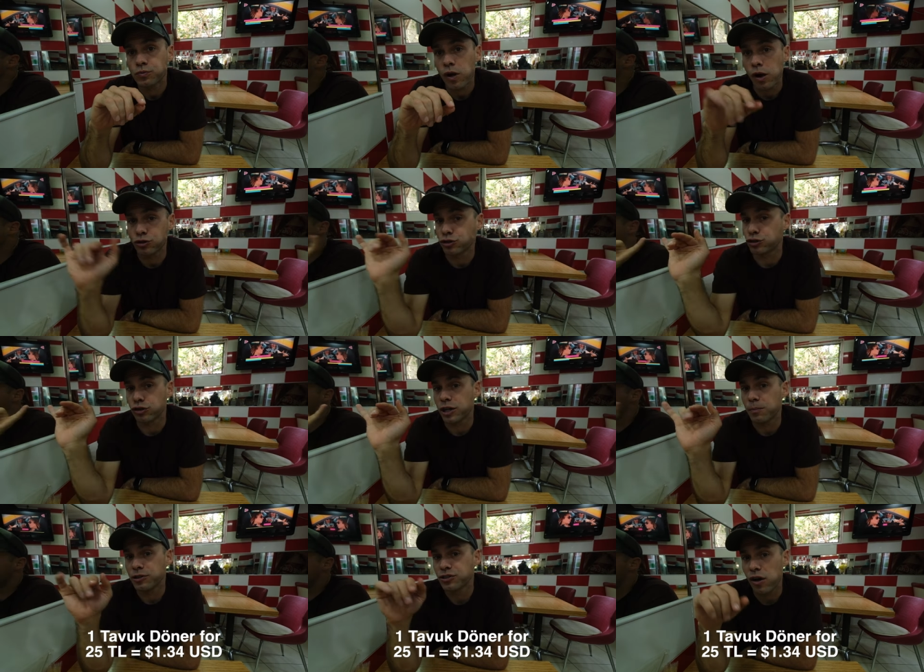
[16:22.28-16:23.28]
I'm just looking
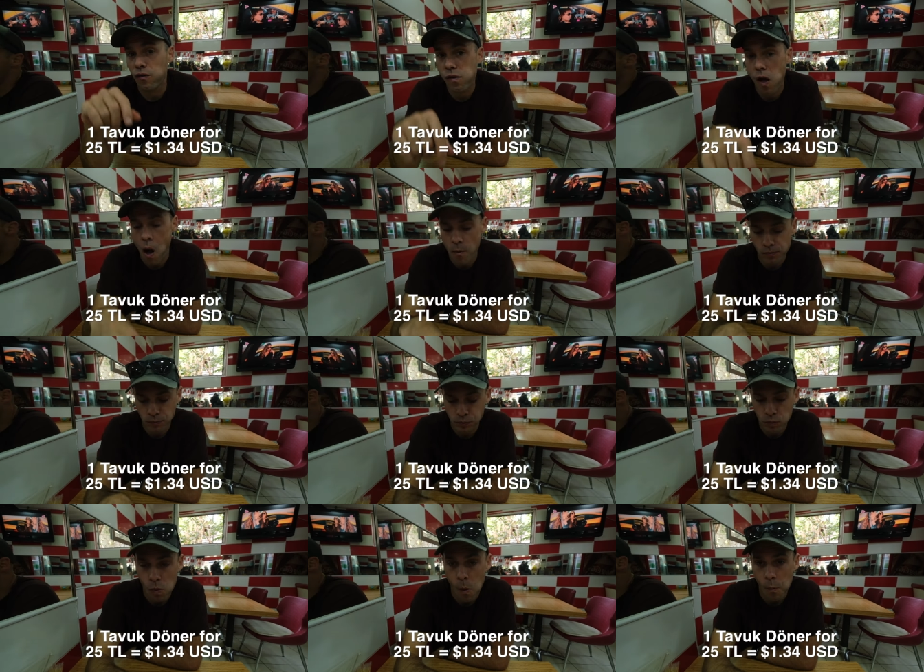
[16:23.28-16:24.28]
at myself.
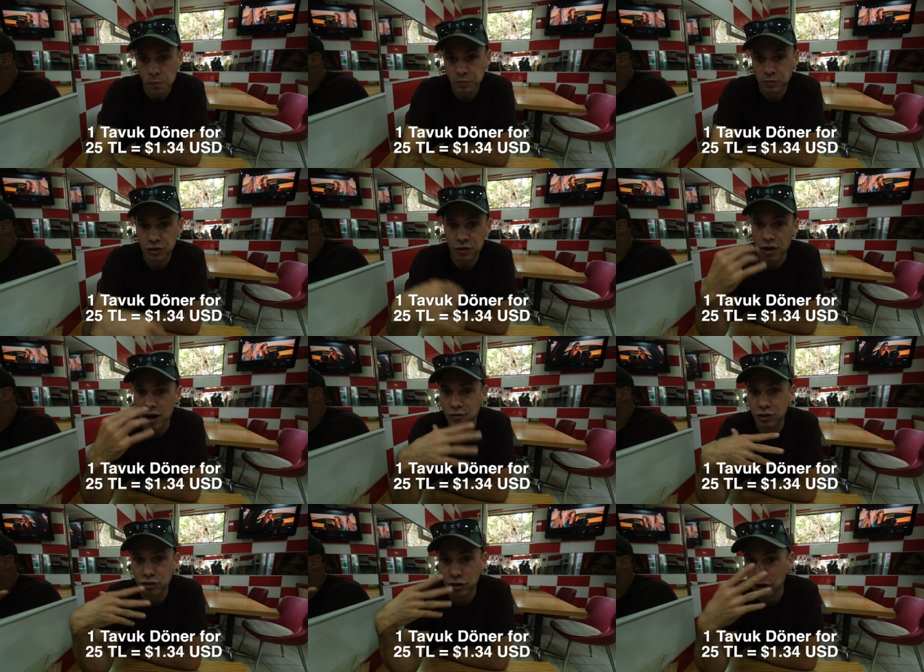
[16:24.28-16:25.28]
See if I have
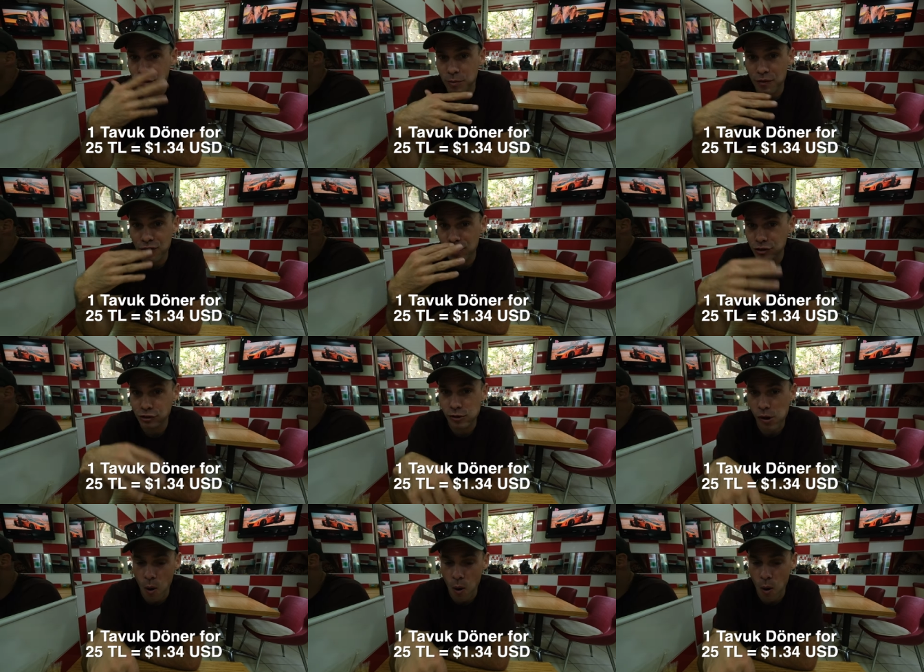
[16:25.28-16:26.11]
any sauce on my face.